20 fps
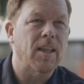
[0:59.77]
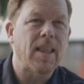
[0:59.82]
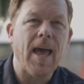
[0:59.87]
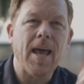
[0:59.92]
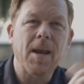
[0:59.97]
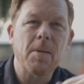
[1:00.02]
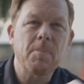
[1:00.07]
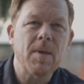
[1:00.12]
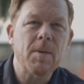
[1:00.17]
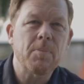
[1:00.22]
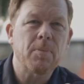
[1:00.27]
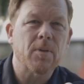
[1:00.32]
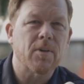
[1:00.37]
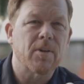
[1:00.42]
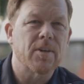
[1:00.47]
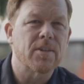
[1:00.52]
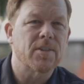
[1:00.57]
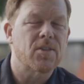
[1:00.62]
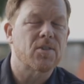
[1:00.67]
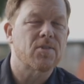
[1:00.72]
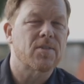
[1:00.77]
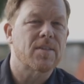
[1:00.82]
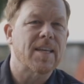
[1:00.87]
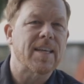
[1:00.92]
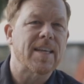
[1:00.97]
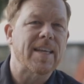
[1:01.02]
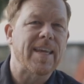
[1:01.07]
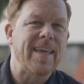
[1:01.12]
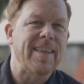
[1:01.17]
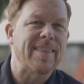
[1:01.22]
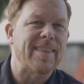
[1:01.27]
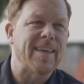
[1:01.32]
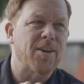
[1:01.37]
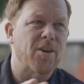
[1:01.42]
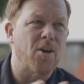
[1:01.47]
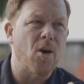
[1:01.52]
A lot of people are interested in the